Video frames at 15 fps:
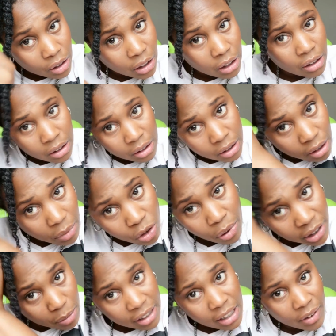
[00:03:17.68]
Again,
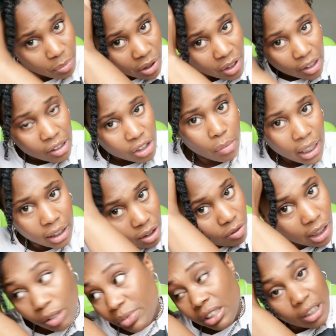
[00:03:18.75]
don't do what I just did
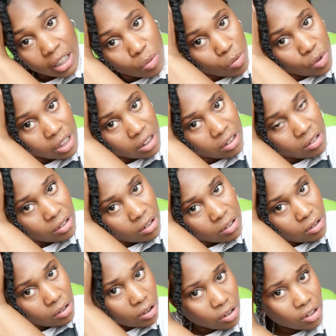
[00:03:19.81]
there. You
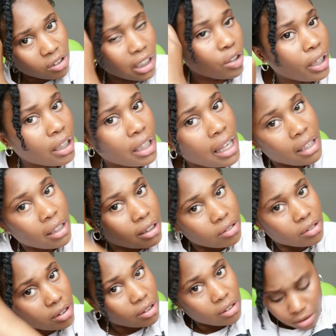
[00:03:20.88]
know,
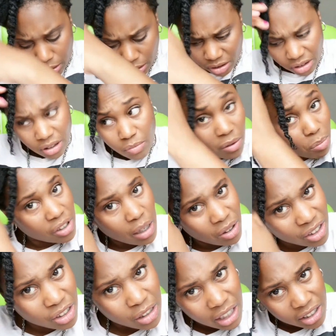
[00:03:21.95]
untwist it from the
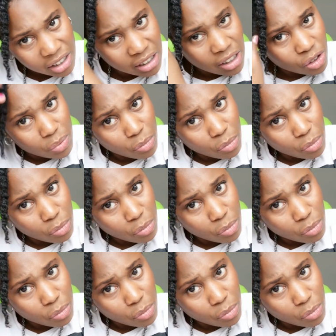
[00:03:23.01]
bottom.